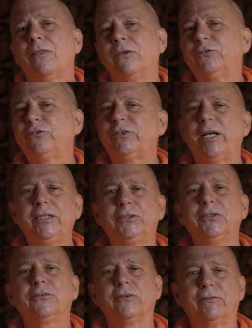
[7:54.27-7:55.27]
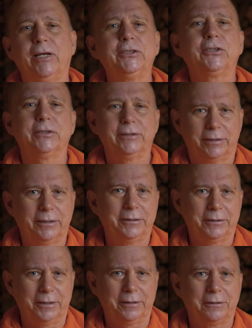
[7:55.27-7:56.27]
The sages of ancient
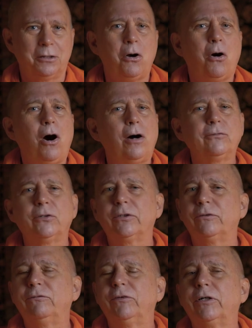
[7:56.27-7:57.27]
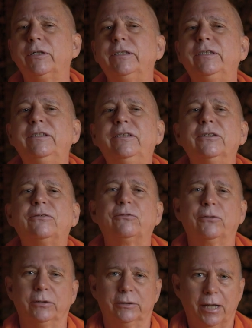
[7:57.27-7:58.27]
India offered a very
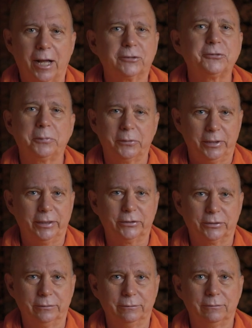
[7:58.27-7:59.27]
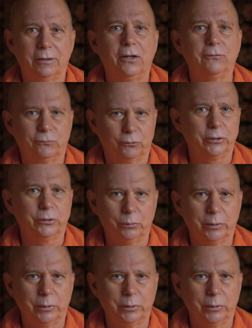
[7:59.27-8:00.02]
different explanation of free